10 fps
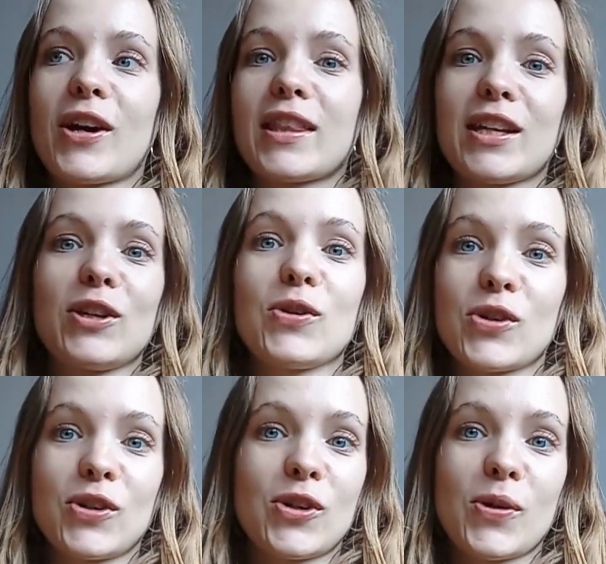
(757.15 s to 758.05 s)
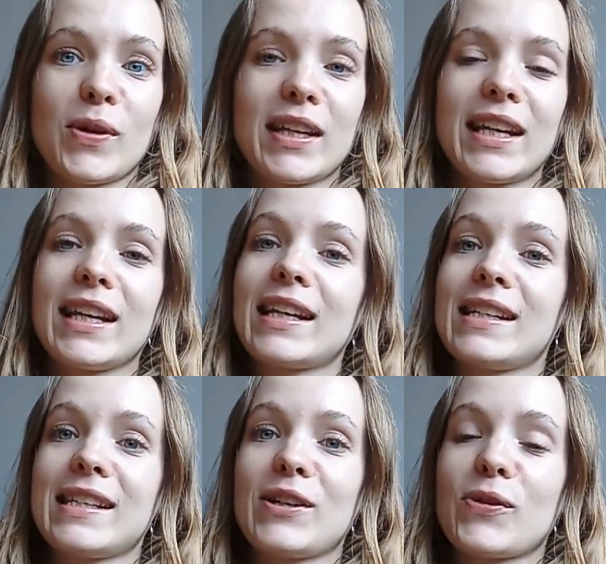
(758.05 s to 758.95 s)
I think you should do it and
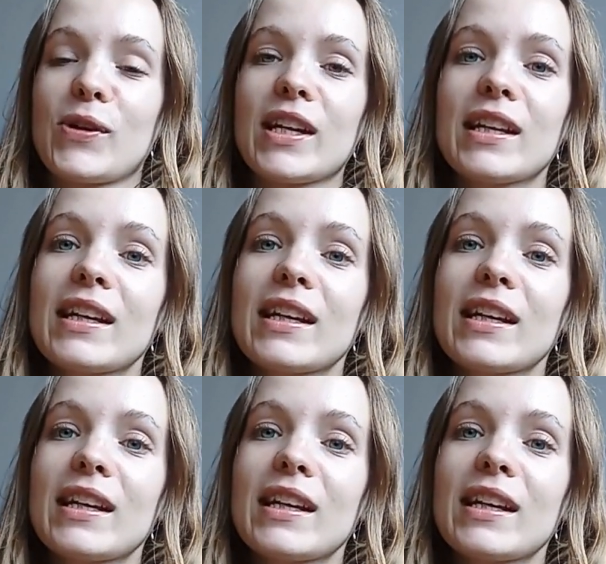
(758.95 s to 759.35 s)
consider it.